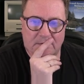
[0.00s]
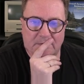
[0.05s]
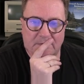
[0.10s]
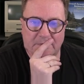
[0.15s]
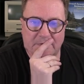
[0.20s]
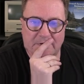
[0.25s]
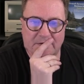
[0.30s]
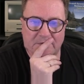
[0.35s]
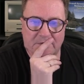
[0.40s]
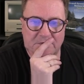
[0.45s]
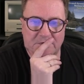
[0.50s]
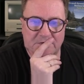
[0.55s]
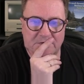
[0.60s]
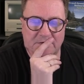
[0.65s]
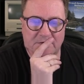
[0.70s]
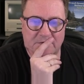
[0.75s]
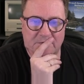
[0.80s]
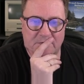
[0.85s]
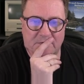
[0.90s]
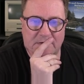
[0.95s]

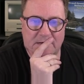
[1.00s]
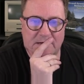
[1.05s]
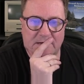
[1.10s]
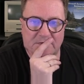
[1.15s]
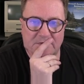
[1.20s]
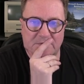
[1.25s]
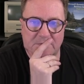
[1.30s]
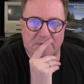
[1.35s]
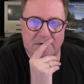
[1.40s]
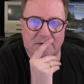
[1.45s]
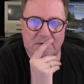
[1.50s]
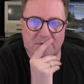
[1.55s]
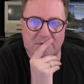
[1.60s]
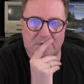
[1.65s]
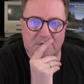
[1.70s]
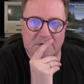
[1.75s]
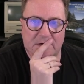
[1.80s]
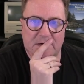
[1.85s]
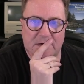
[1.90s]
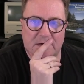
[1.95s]
Microsoft likes my
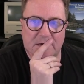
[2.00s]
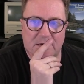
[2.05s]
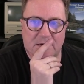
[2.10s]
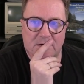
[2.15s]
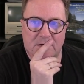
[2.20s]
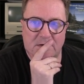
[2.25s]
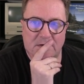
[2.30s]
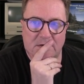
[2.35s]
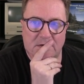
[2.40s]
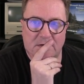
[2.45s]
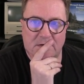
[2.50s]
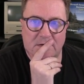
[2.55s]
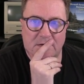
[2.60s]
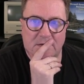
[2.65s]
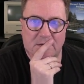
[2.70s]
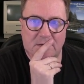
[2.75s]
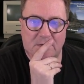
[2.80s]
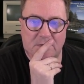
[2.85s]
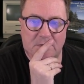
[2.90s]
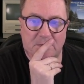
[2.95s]
credit card.
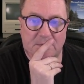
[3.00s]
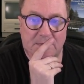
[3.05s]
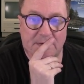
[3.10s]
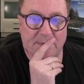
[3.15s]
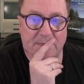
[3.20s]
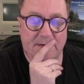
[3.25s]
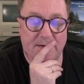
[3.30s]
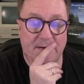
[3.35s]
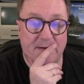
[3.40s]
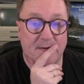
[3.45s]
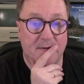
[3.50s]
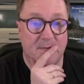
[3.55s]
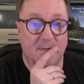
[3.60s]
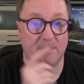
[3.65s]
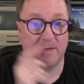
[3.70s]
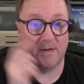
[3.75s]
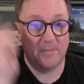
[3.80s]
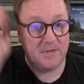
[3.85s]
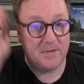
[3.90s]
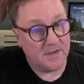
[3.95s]
Maybe,
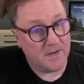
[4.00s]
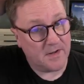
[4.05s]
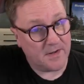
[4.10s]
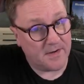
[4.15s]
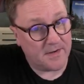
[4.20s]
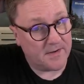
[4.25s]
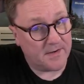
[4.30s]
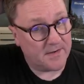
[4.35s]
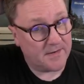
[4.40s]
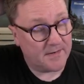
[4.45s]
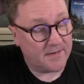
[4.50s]
maybe not.